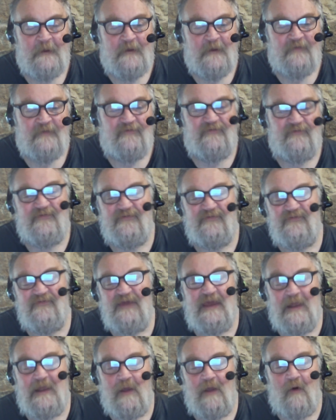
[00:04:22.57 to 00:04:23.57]
to
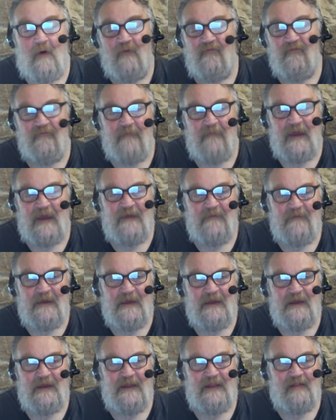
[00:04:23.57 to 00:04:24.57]
seal off,
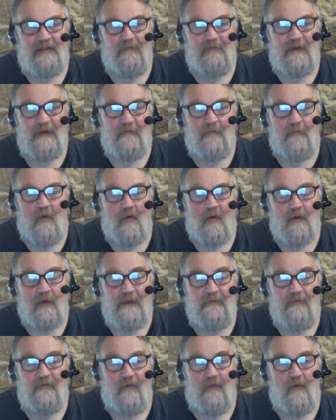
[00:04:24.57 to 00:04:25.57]
maybe a little bit more
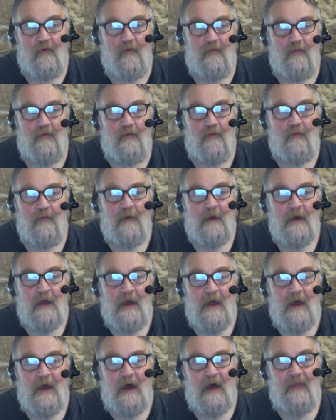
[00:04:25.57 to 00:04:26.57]
informal.
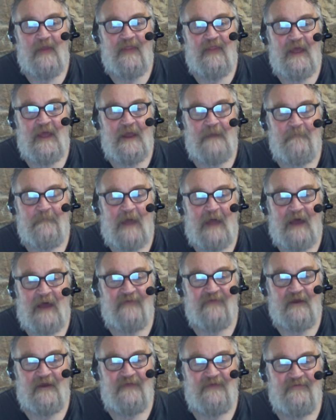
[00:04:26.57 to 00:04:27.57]
And then,
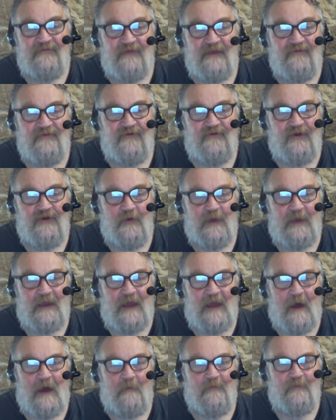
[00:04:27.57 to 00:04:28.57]
as I said to you, it
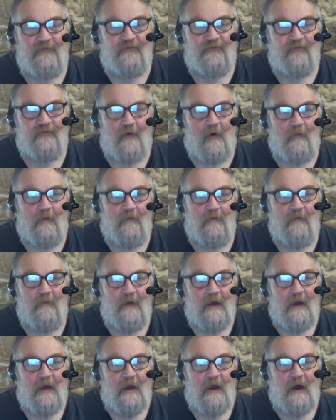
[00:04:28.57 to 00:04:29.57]
comes from
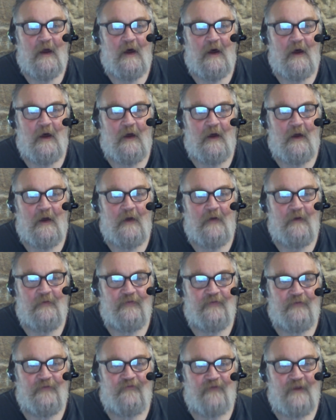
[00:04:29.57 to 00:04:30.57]
uh,
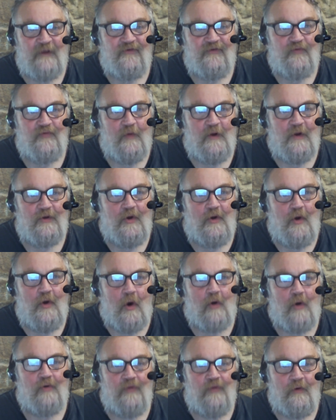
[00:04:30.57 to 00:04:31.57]
the French word
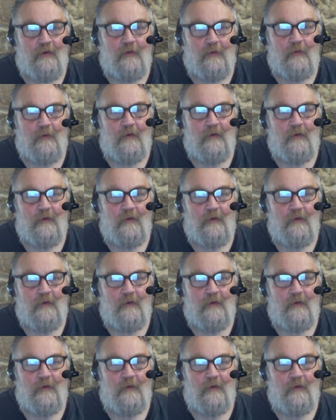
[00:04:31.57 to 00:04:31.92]
cordon,